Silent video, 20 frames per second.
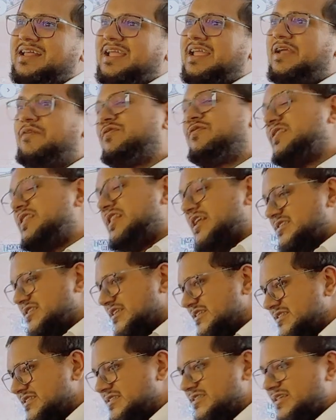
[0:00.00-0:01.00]
If this
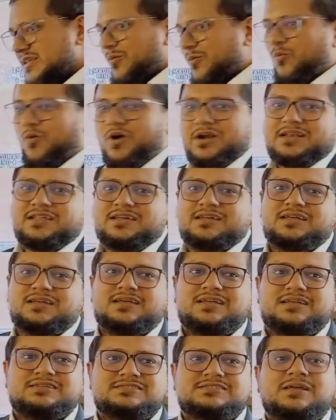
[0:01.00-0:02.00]
is
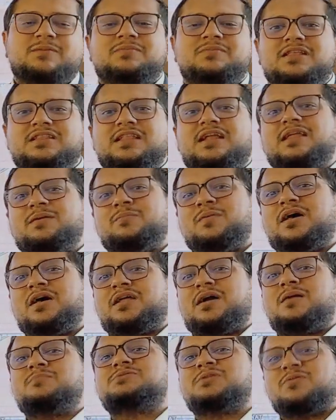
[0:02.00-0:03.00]
something that Emaar
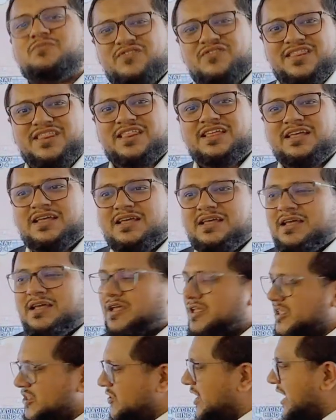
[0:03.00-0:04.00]
comes up with,
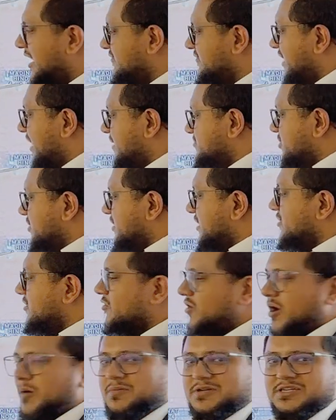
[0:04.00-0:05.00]
you have absolutely no
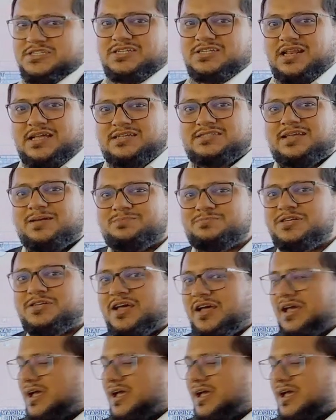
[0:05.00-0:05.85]
competition except